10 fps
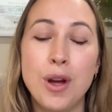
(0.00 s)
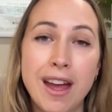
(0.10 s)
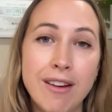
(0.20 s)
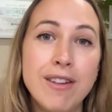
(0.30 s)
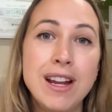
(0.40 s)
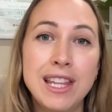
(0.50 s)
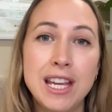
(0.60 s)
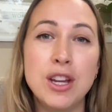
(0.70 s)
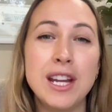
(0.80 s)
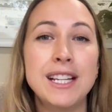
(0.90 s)
everything
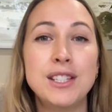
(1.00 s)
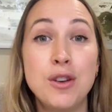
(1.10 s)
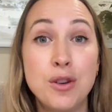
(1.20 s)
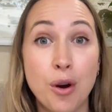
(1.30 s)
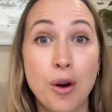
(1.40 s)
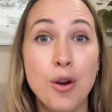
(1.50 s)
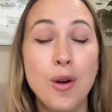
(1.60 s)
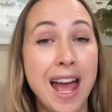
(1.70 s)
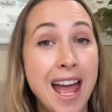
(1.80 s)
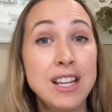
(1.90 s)
you need to
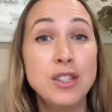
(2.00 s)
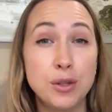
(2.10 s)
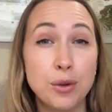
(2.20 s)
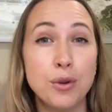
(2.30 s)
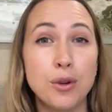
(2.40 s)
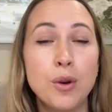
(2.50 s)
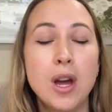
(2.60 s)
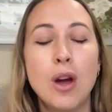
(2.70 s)
know and do